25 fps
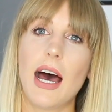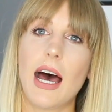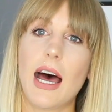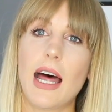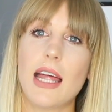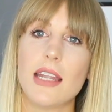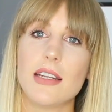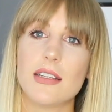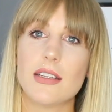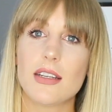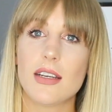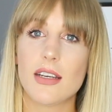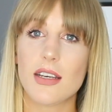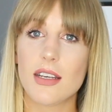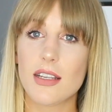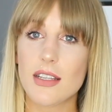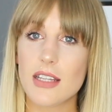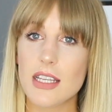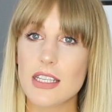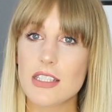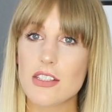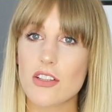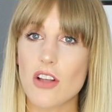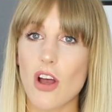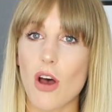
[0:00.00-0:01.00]
and
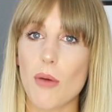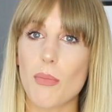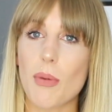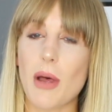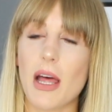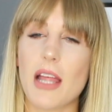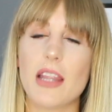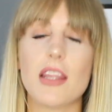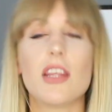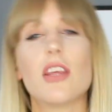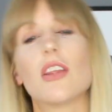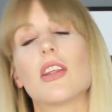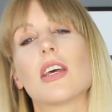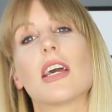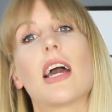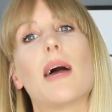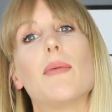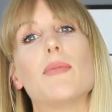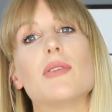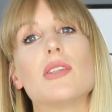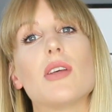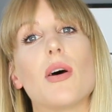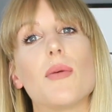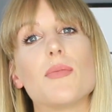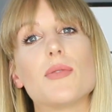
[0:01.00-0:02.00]
this top and the other
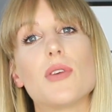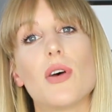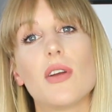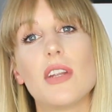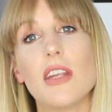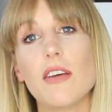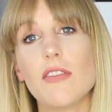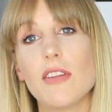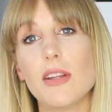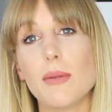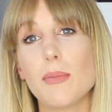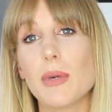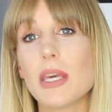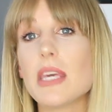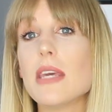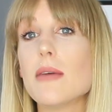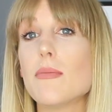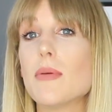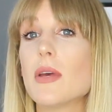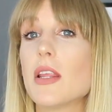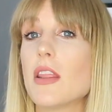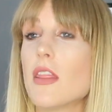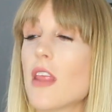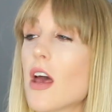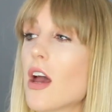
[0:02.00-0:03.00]
cami top. So I'll definitely be
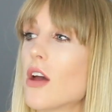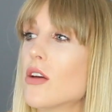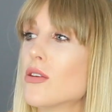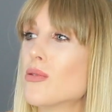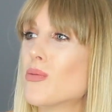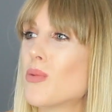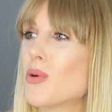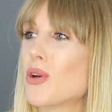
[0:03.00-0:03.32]
keeping those.